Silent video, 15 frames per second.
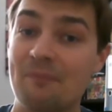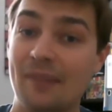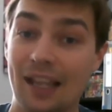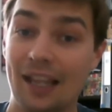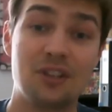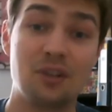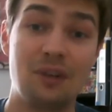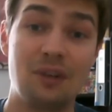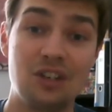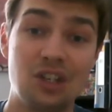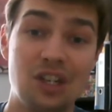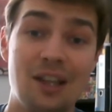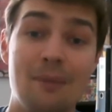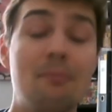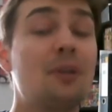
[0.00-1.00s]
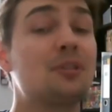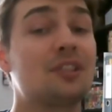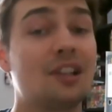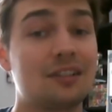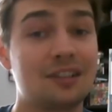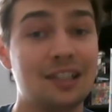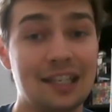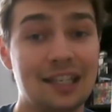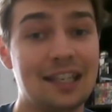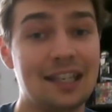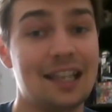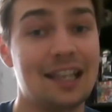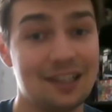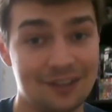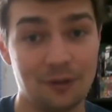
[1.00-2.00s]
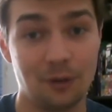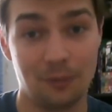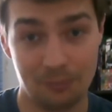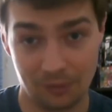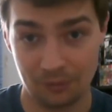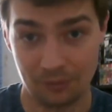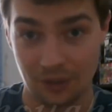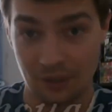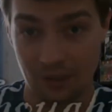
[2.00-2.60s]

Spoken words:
and the ranger most certainly is not broken.